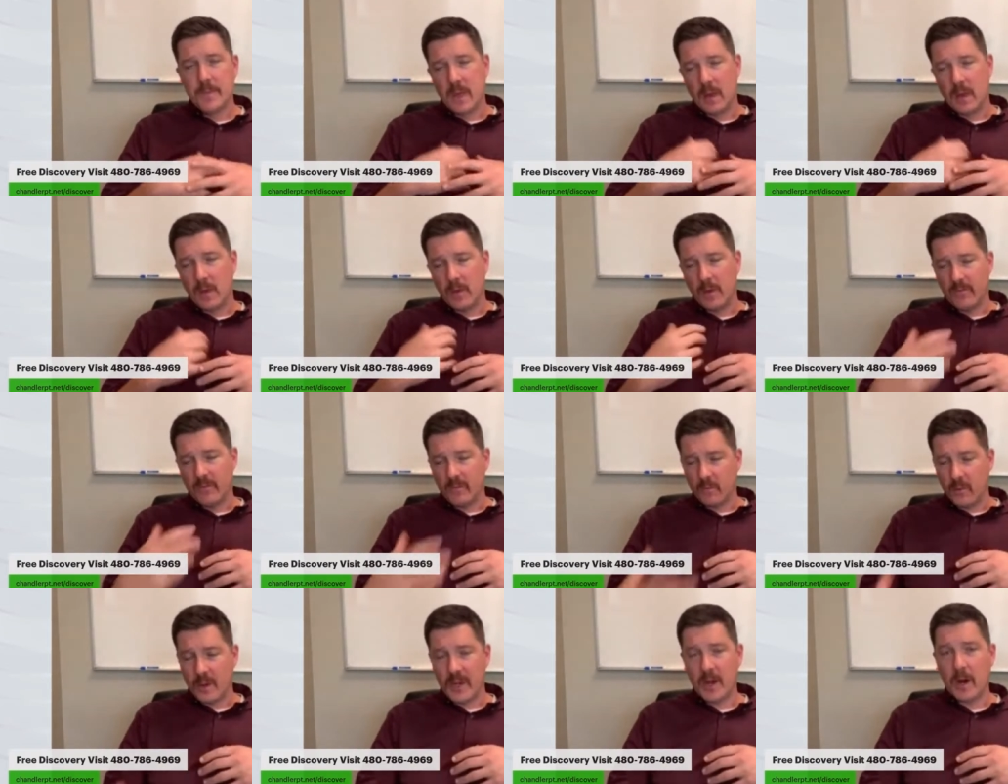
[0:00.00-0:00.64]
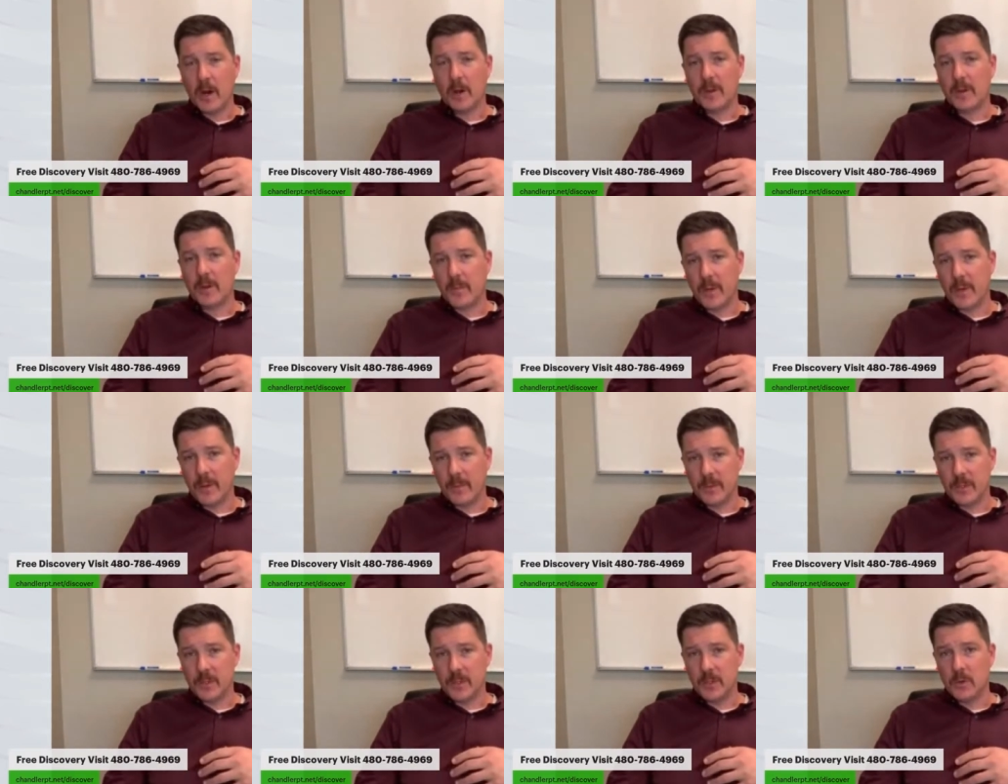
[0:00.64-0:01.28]
And if we aren't the
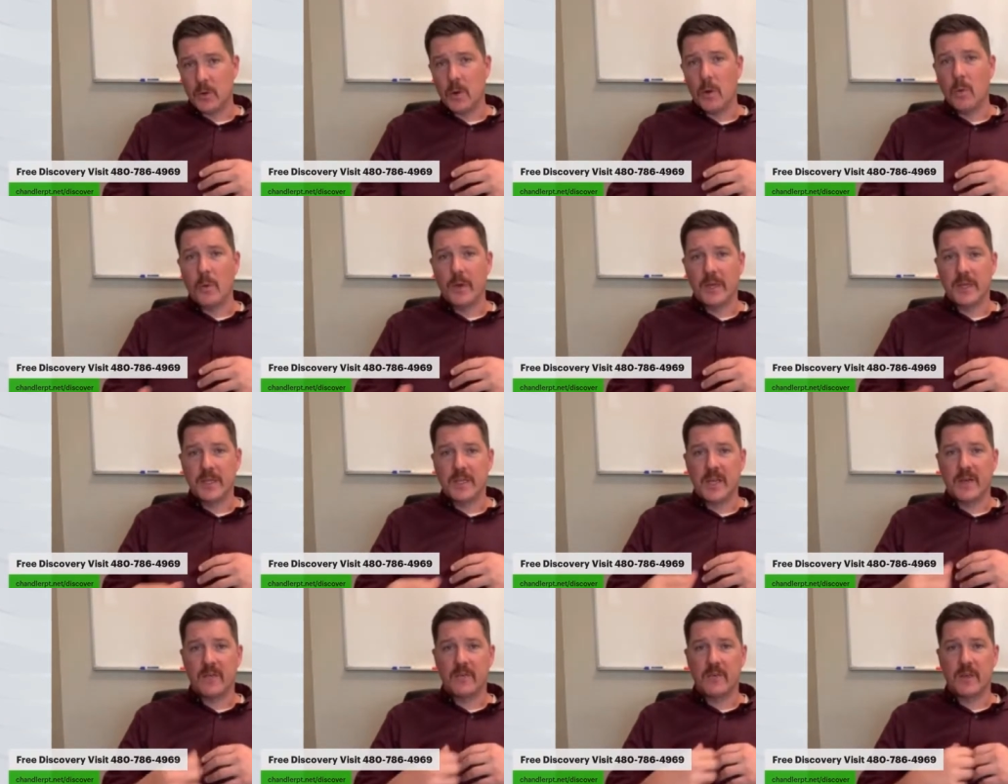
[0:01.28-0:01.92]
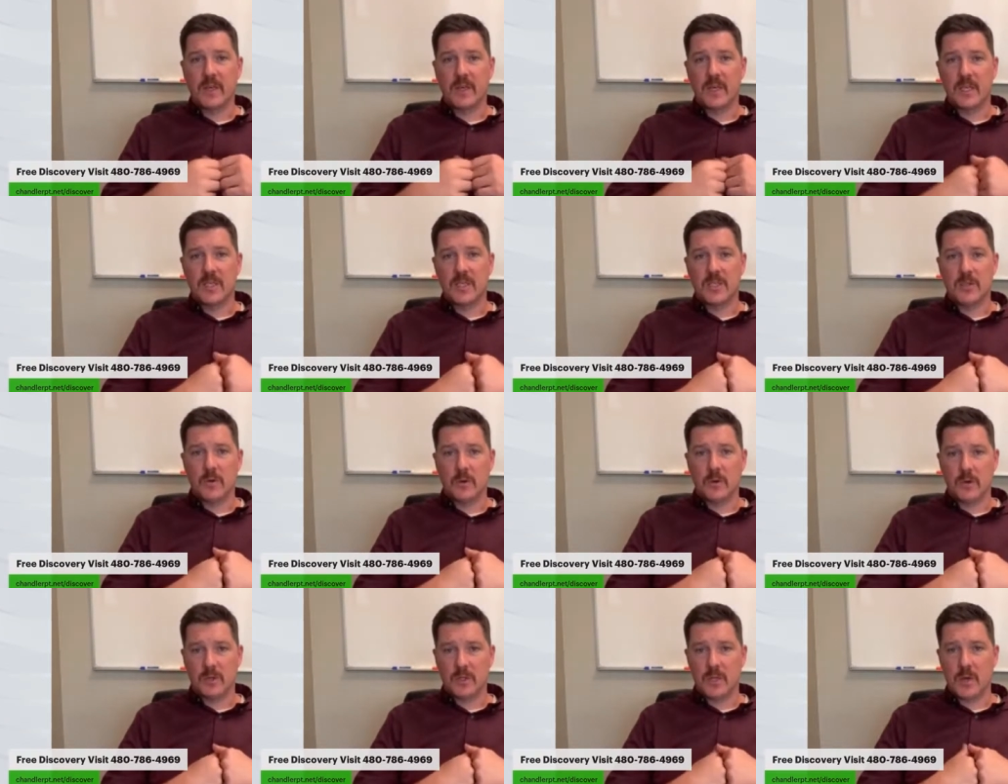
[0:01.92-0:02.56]
people to do it, we can definitely get
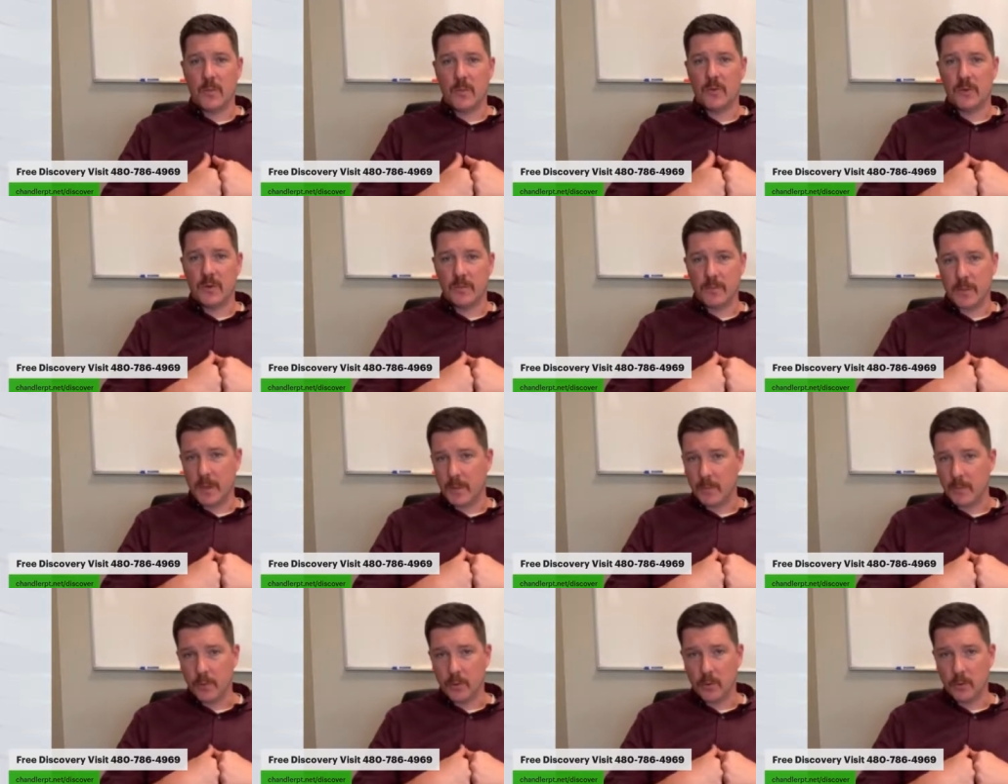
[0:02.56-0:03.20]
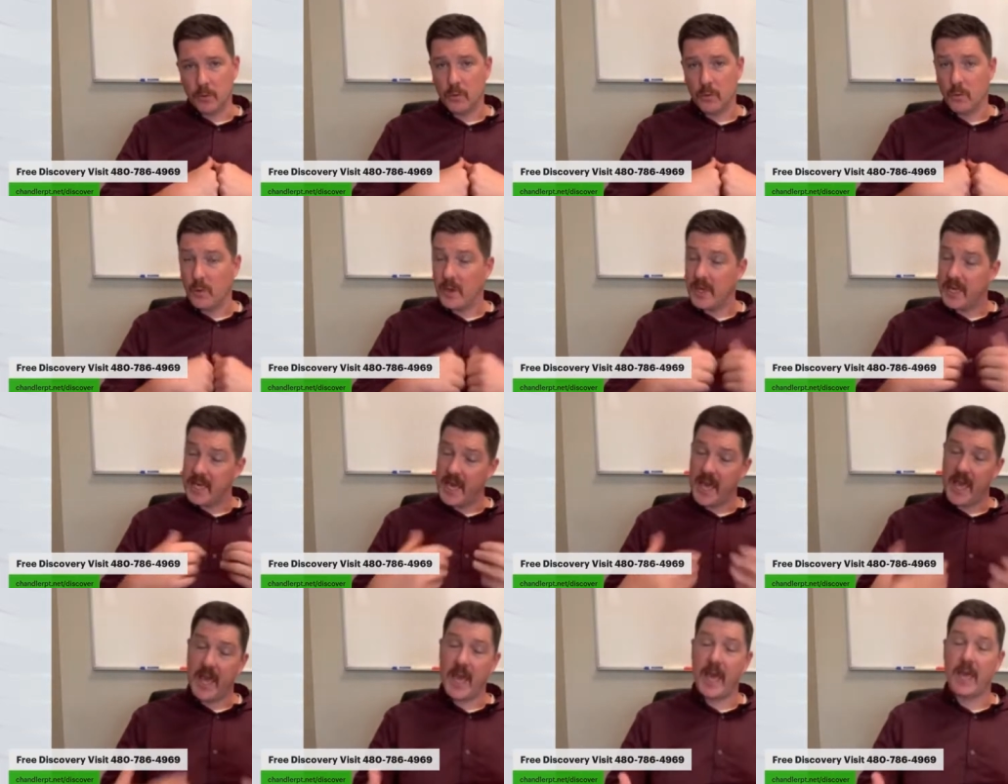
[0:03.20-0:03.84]
you hooked up with the people who we
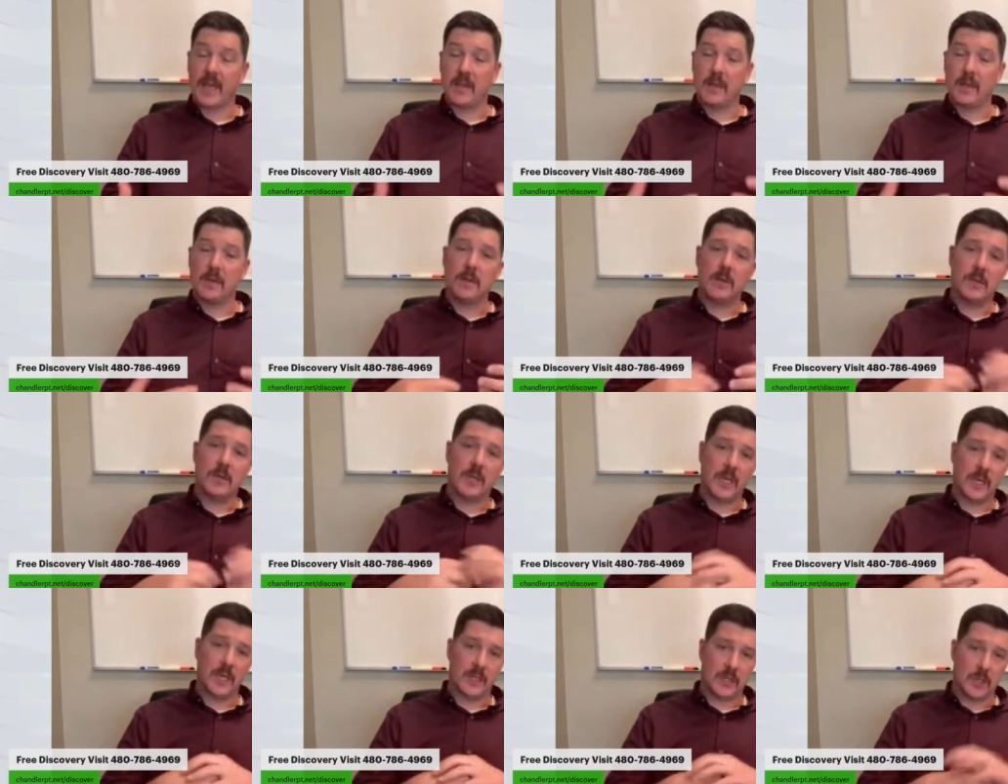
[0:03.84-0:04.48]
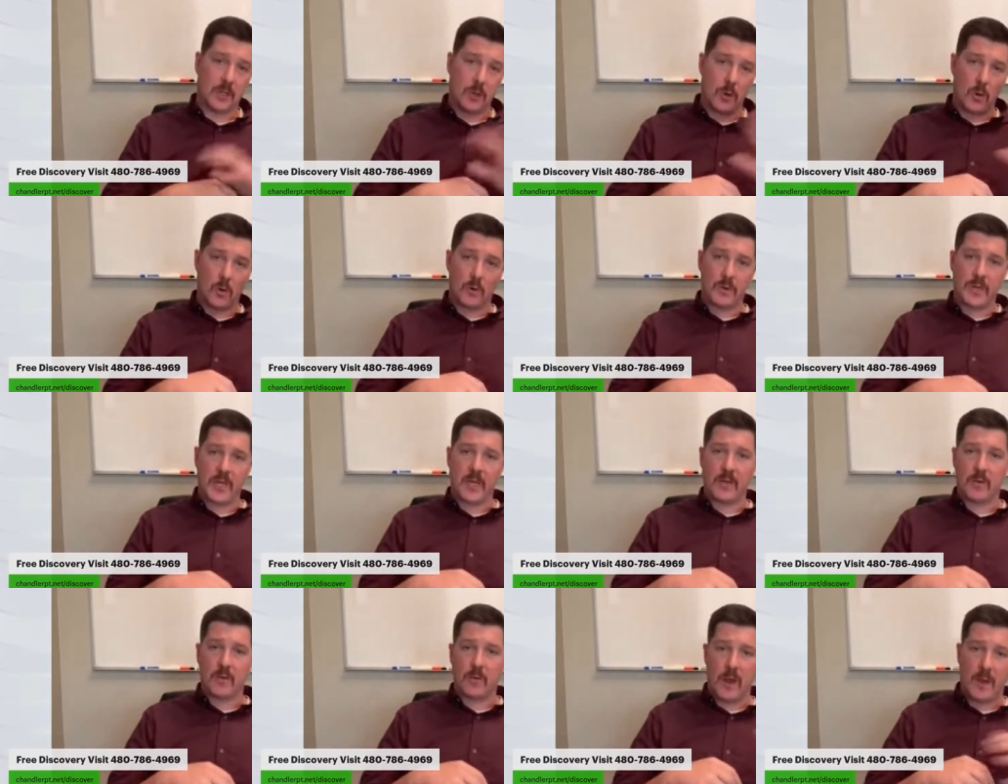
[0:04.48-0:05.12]
can get you going
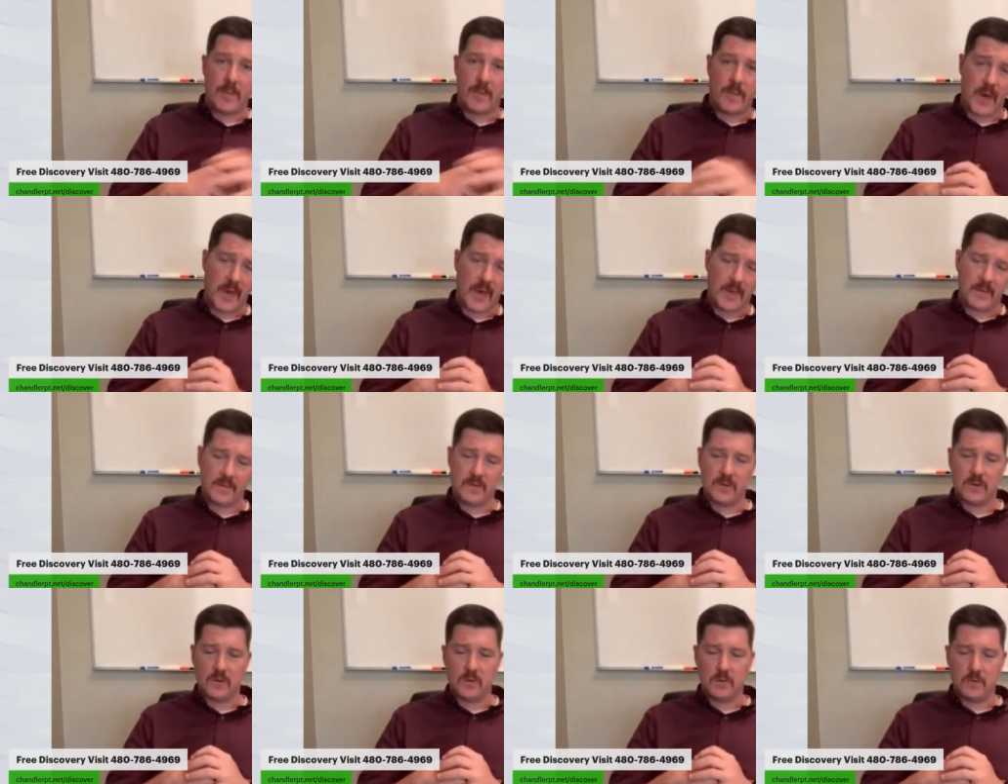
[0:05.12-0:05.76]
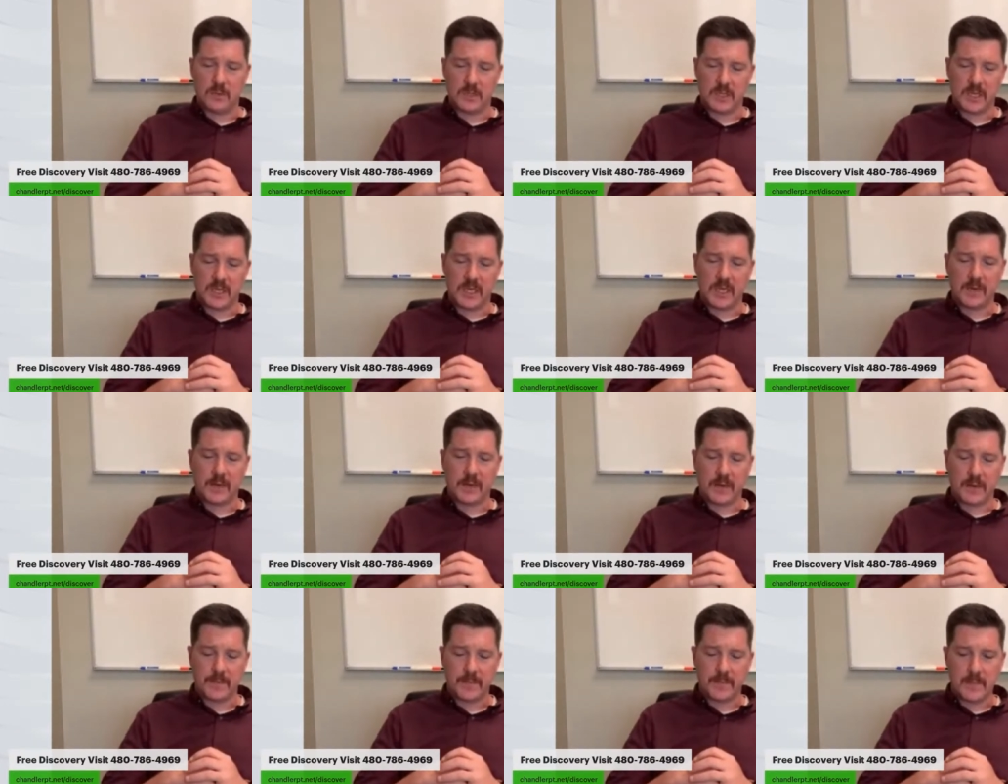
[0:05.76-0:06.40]
down the right path to, to
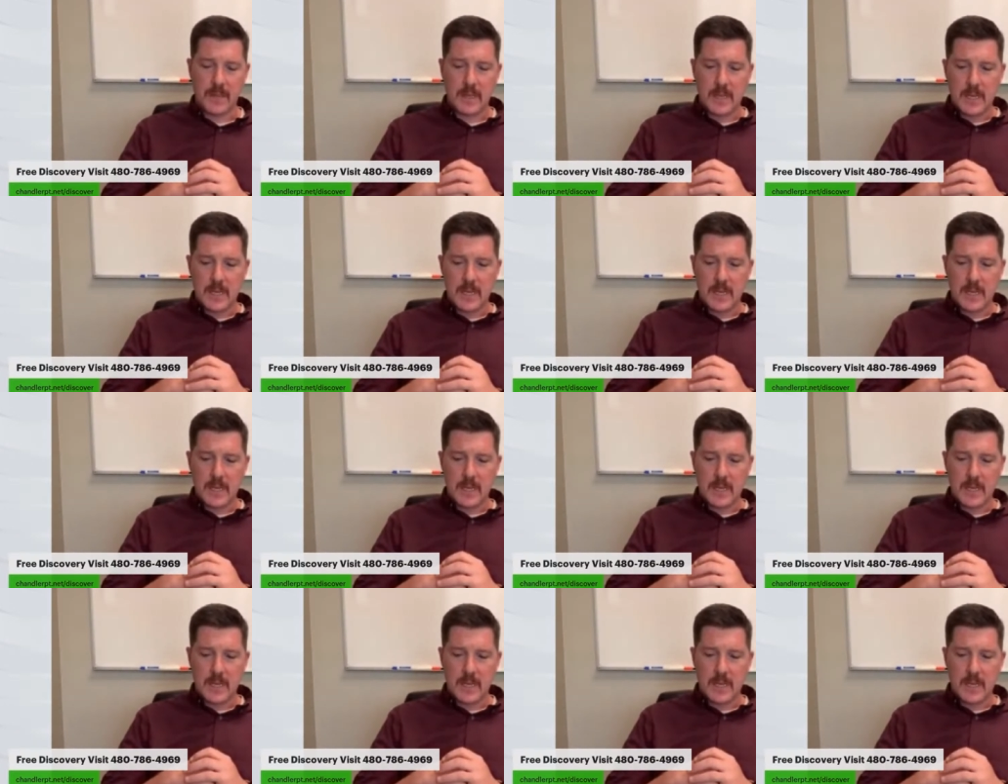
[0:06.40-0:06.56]
healing.